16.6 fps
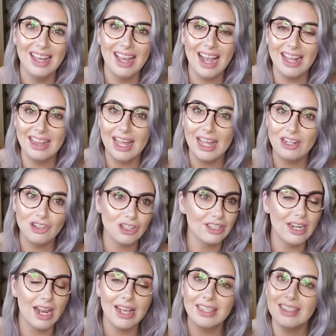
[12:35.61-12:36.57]
and then
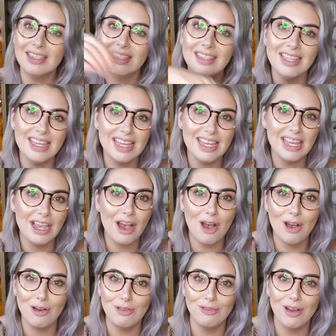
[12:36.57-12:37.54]
just a sea
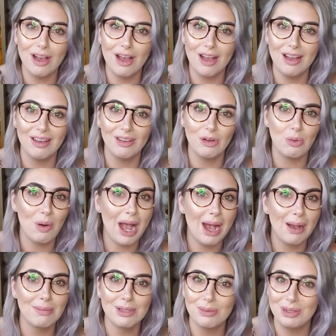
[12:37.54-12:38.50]
of
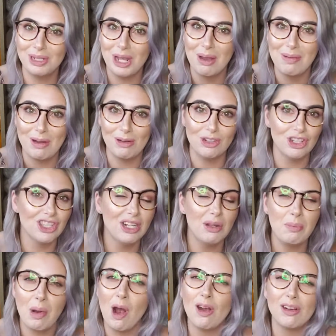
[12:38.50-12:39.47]
crabs would come out, just an
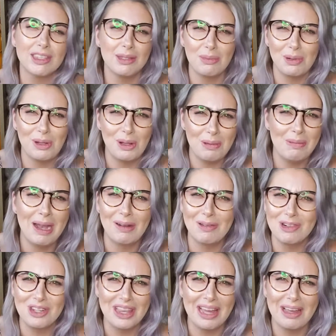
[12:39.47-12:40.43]
impossible
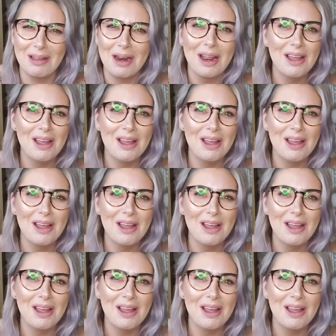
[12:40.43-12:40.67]
amount that,